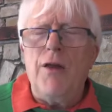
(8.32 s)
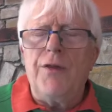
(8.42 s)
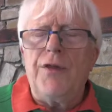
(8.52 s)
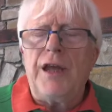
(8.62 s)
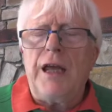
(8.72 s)

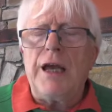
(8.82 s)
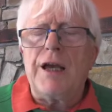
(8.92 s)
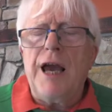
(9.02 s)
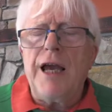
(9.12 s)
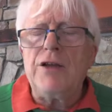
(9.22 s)
The
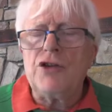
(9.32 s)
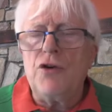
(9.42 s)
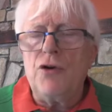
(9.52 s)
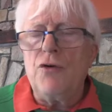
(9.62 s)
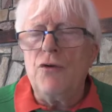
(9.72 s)

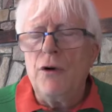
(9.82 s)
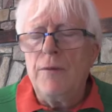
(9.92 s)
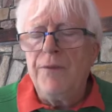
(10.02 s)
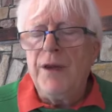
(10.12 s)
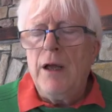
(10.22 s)
Ketu
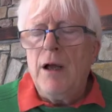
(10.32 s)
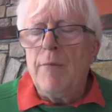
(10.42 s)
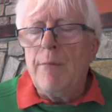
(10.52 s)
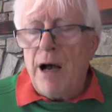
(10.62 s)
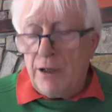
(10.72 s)

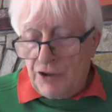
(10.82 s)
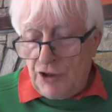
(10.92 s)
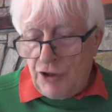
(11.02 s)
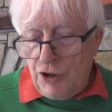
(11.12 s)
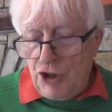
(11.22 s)
Mars
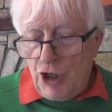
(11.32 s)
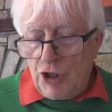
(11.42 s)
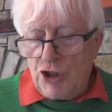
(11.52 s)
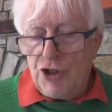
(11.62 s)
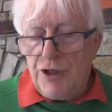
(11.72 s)

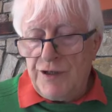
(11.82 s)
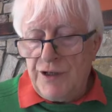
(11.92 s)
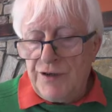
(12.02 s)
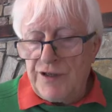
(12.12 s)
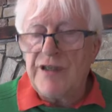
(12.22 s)
conjunction is
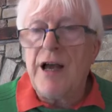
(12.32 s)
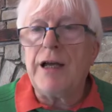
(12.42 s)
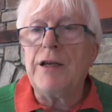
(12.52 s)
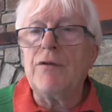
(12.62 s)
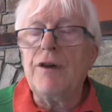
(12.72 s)
in the
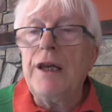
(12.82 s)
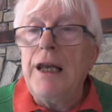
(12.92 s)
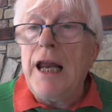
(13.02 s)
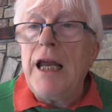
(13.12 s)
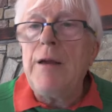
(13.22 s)
sign of
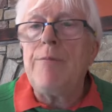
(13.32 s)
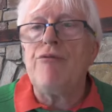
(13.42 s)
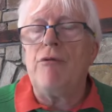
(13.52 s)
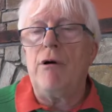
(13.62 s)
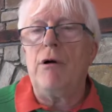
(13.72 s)

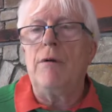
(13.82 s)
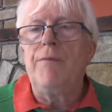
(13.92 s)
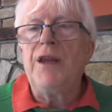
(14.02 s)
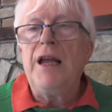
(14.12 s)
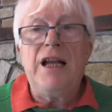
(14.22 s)
Libra.
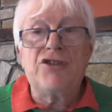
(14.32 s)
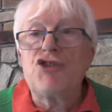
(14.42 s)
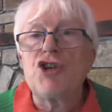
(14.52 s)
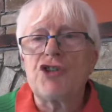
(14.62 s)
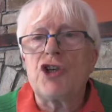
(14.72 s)
It's
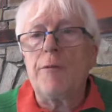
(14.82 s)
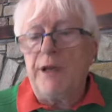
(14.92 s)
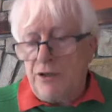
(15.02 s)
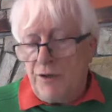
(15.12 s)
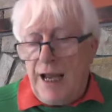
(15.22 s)
just
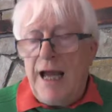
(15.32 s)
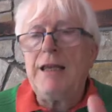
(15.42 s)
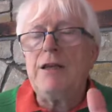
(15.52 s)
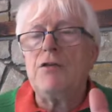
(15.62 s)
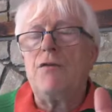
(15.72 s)
coming to the
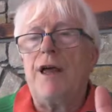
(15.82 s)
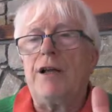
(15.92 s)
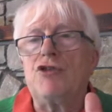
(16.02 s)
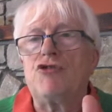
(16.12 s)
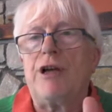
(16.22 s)
end of
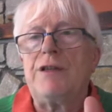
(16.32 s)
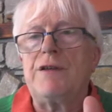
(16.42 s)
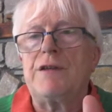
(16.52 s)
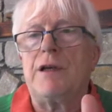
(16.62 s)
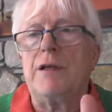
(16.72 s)
that
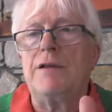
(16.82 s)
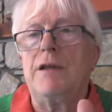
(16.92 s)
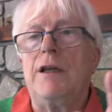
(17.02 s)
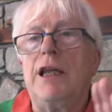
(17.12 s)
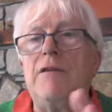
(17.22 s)
transit.
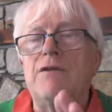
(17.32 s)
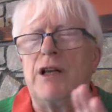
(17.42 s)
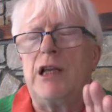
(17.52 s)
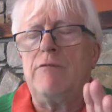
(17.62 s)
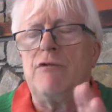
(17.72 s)
It leaves
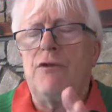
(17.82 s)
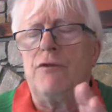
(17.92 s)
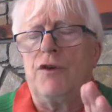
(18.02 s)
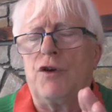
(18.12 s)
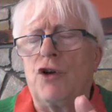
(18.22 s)
Libra for
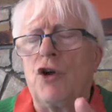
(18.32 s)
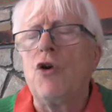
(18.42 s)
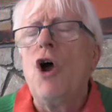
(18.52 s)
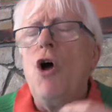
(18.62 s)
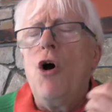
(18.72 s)

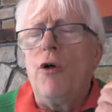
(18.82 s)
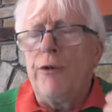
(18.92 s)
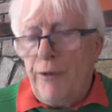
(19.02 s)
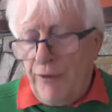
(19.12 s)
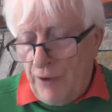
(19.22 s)
Virgo on
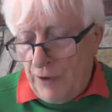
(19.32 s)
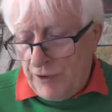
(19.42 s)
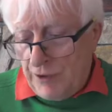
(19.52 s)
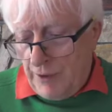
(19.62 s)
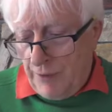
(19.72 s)
the
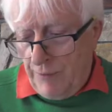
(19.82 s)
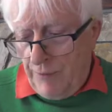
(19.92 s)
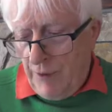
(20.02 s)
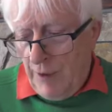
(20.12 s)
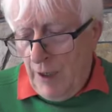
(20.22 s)
30th